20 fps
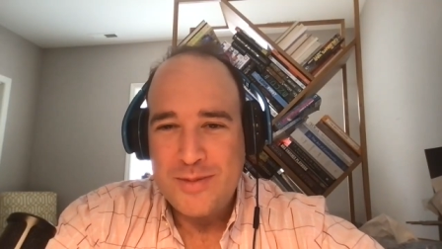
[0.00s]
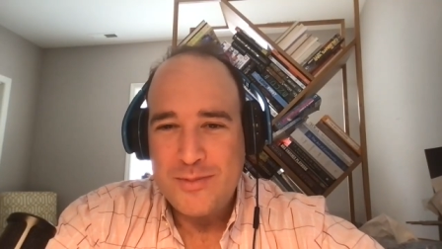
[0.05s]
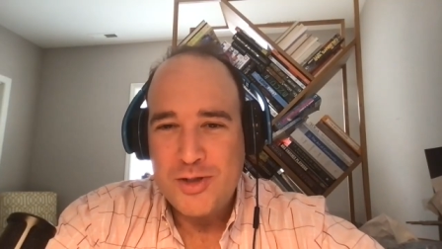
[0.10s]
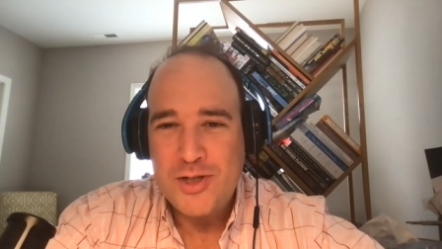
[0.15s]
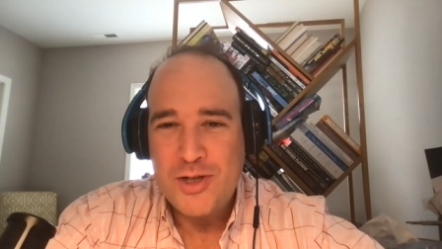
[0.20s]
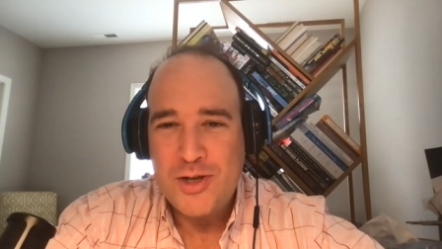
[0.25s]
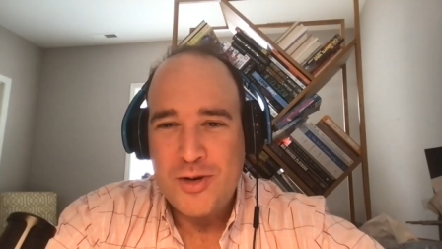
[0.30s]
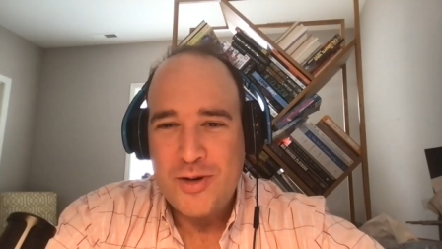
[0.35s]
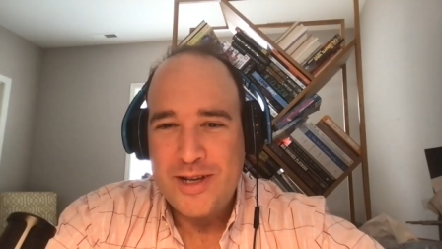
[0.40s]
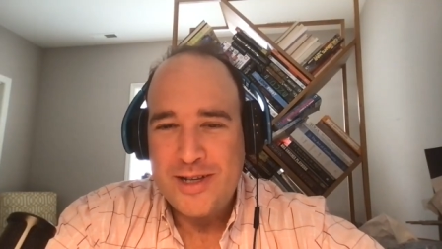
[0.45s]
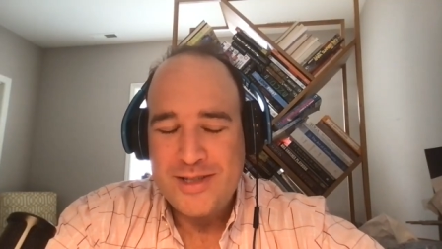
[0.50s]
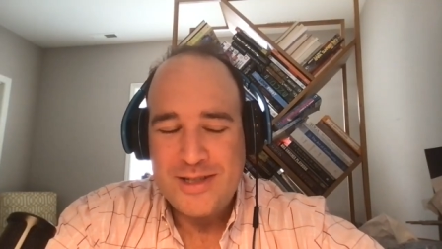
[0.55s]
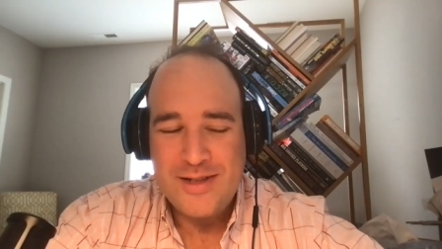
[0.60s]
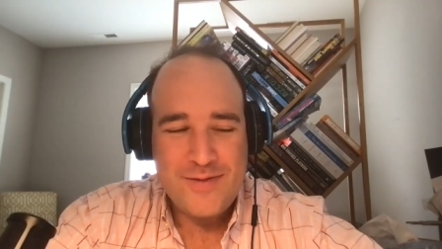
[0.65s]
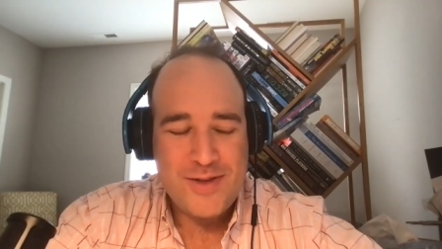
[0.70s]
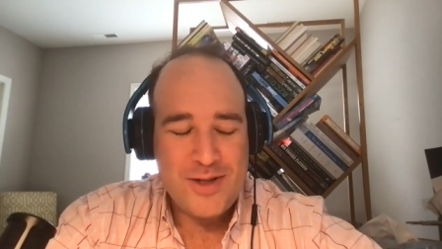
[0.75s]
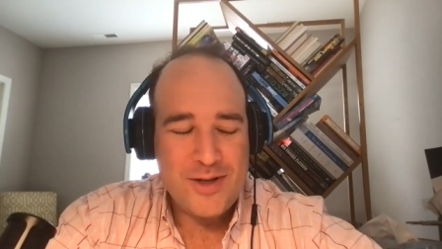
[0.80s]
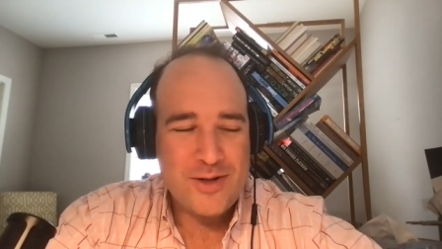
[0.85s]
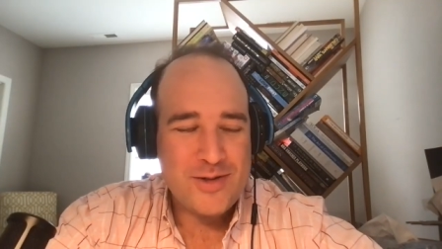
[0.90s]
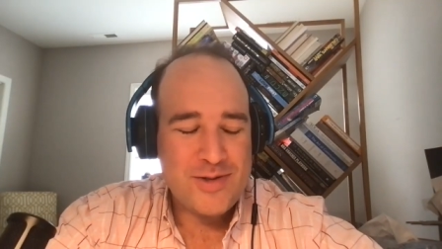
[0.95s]
I'm just curious
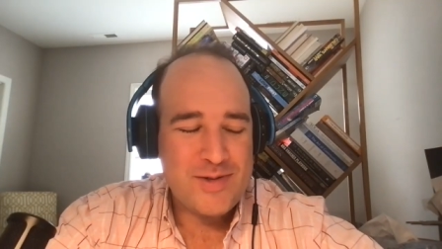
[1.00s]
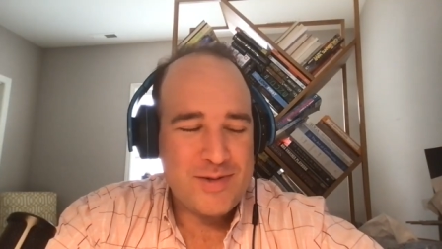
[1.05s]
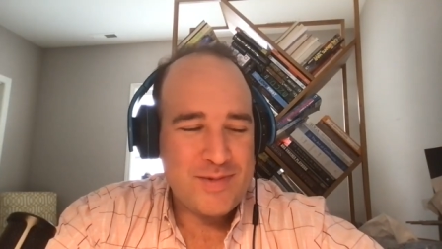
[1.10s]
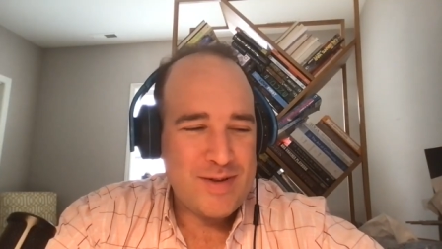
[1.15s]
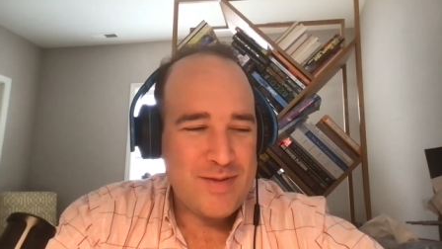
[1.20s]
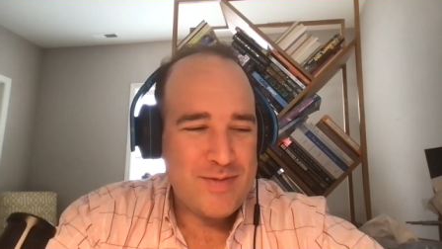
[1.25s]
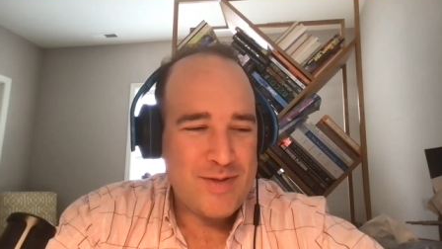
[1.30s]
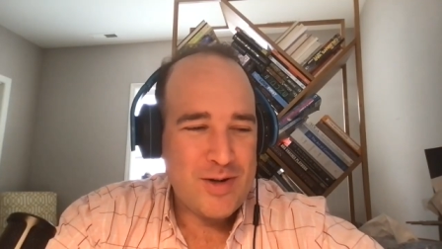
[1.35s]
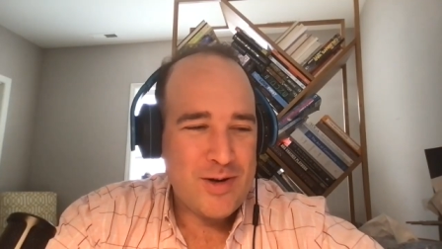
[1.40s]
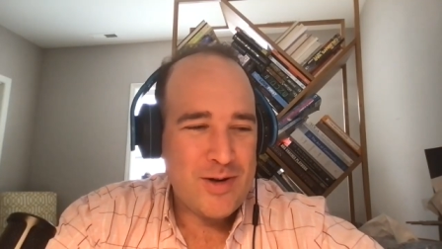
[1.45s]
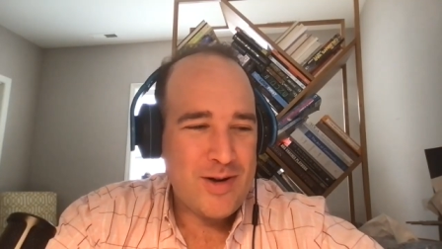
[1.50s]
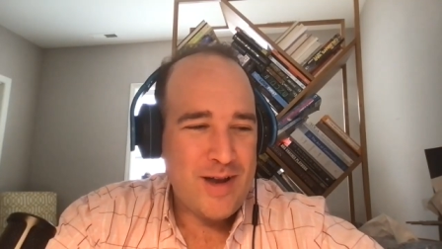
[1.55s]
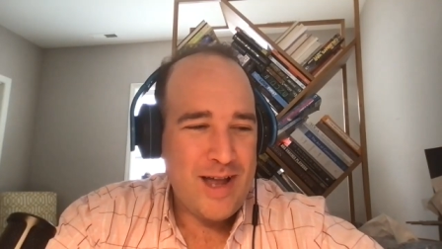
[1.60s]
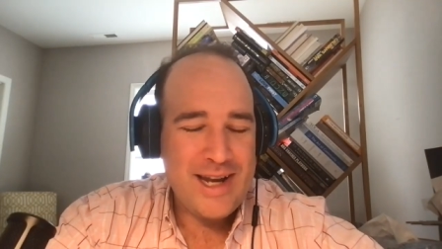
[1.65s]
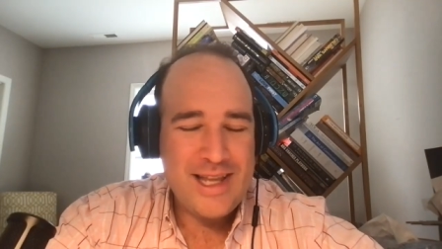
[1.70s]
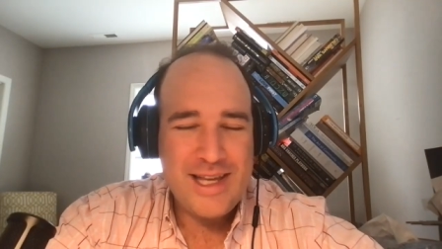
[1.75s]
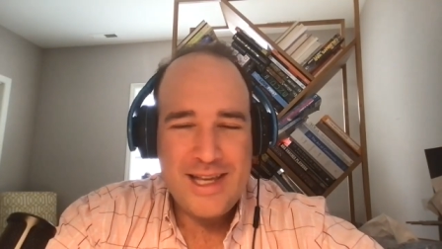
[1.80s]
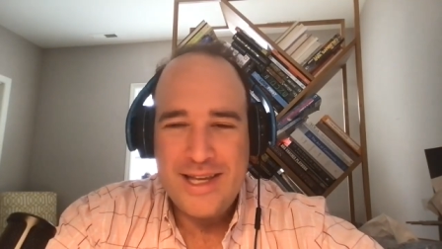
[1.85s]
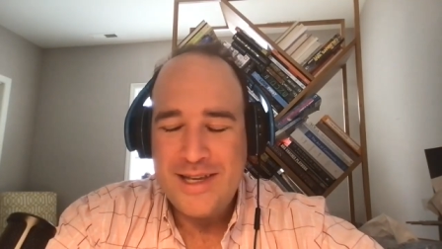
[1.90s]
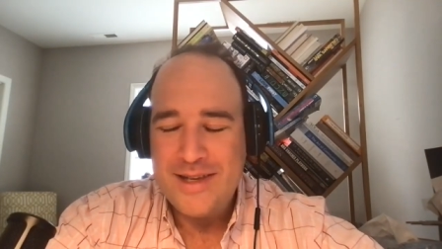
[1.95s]
if there are
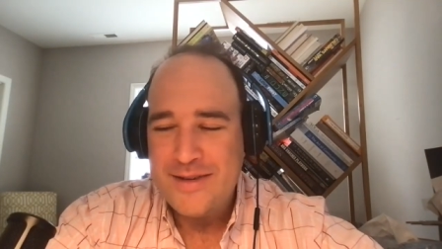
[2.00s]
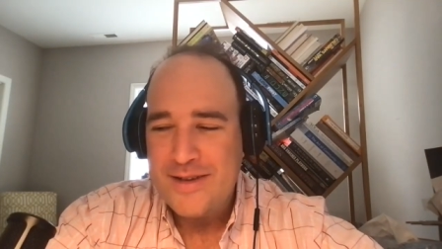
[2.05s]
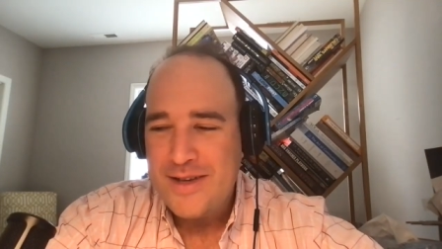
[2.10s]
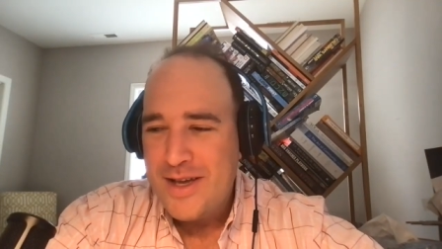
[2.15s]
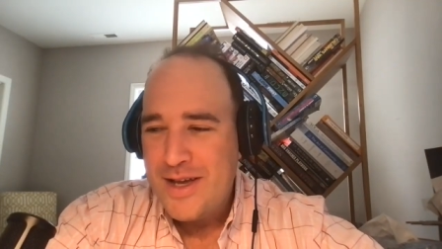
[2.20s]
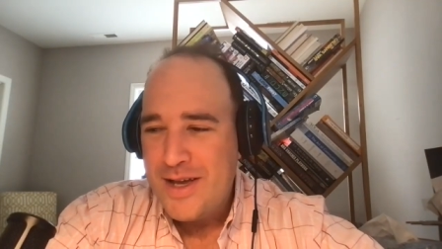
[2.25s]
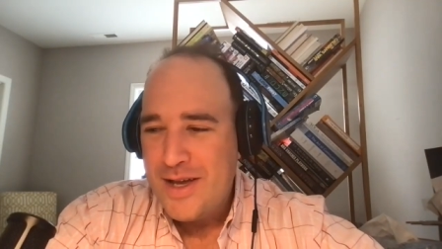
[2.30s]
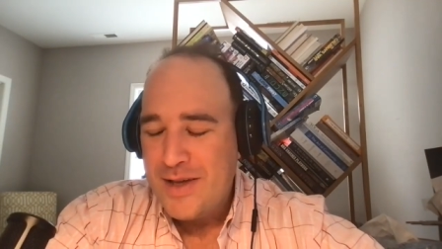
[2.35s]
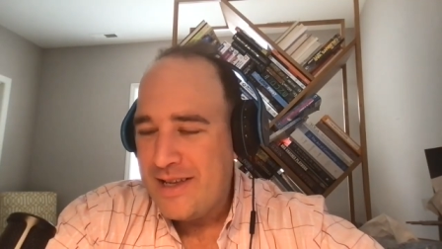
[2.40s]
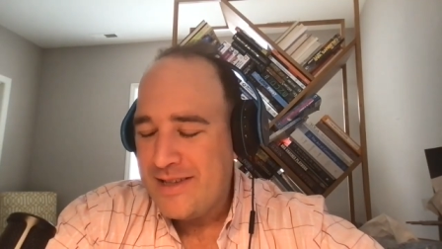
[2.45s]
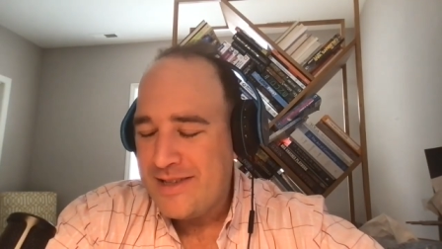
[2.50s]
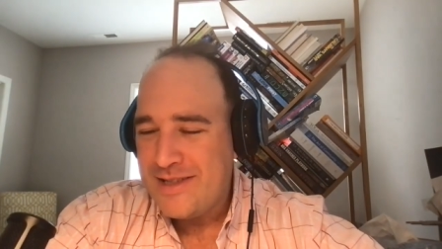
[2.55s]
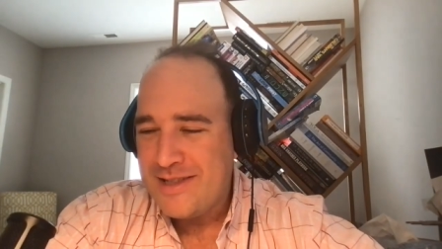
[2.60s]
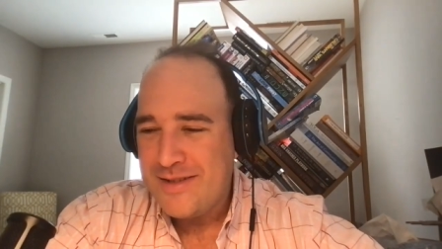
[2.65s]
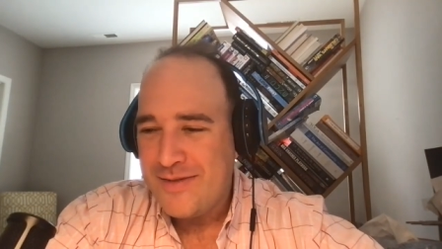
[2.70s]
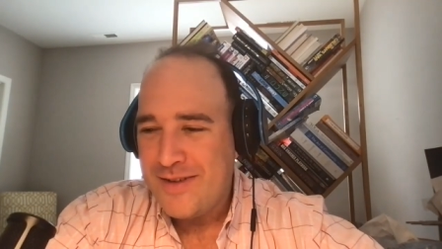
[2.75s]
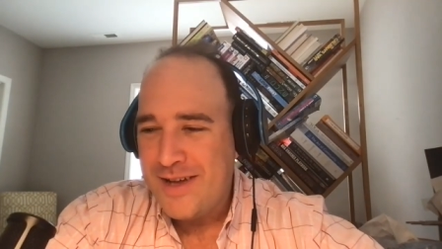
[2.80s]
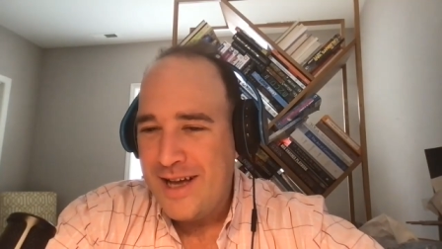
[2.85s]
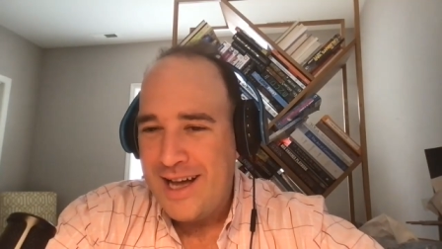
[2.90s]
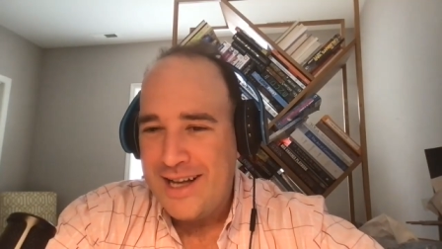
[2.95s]
any
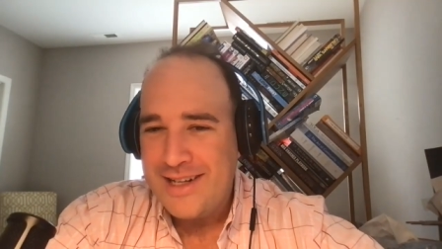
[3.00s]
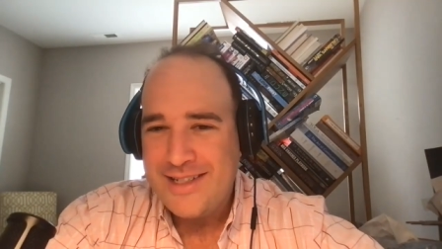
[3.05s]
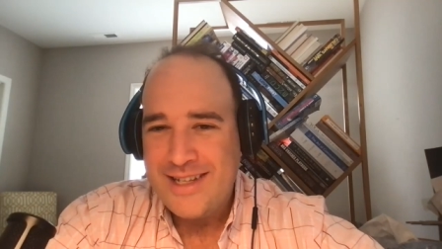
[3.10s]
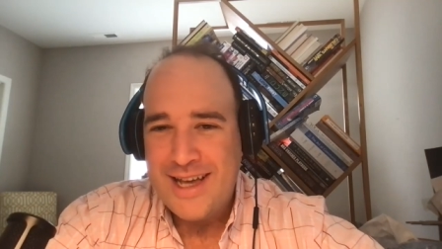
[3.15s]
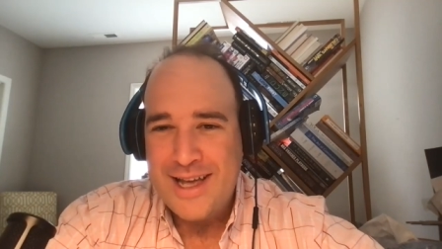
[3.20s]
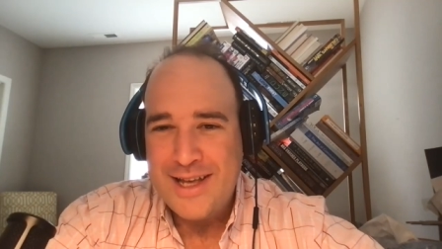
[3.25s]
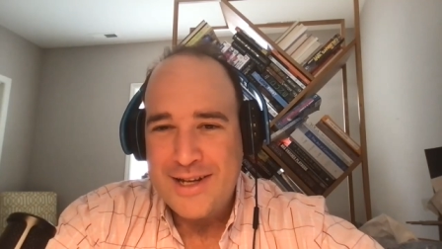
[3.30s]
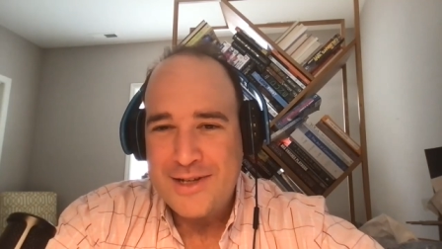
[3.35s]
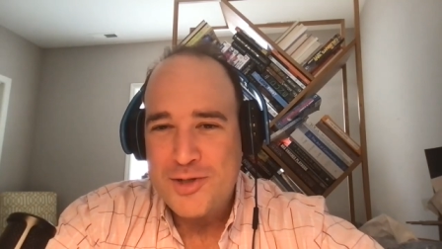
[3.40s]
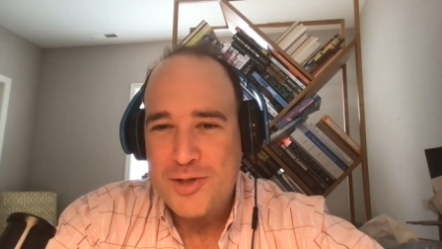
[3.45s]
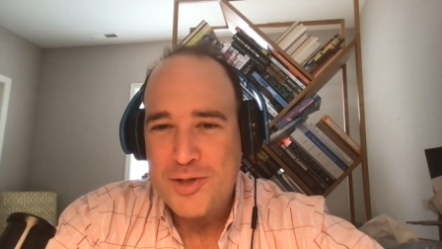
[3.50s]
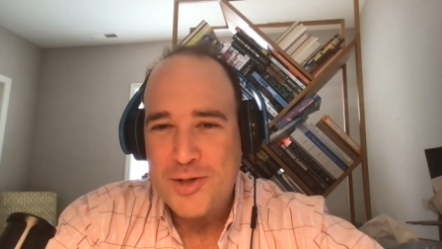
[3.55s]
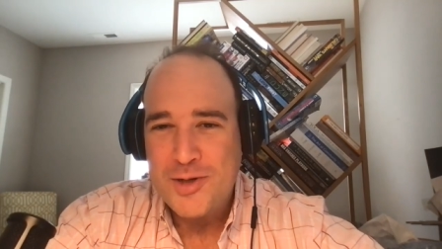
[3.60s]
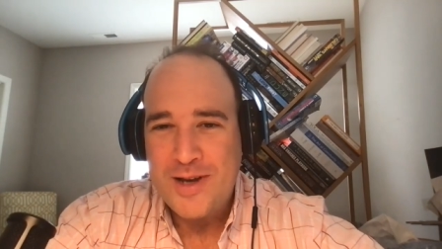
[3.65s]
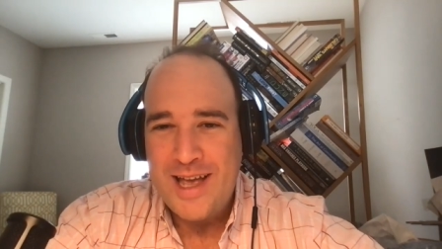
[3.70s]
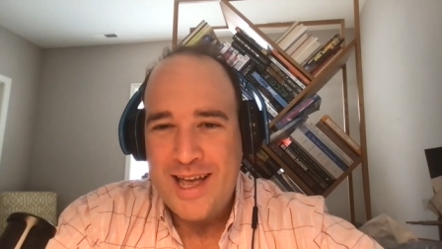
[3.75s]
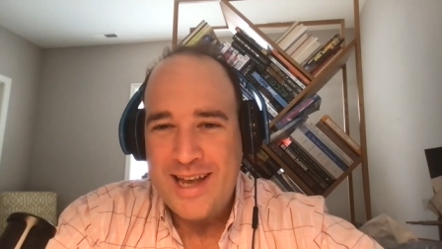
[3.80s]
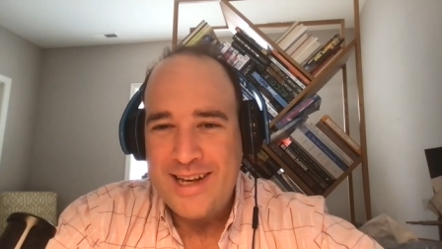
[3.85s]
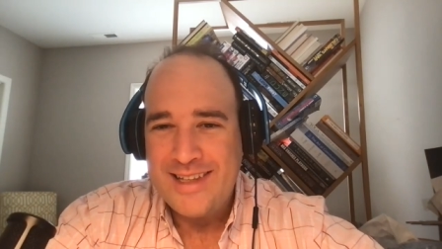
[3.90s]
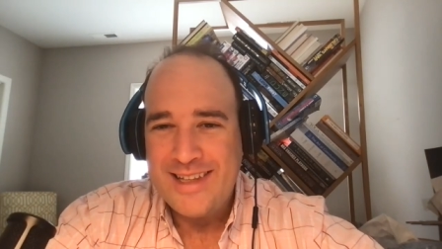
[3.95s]
pieces of content or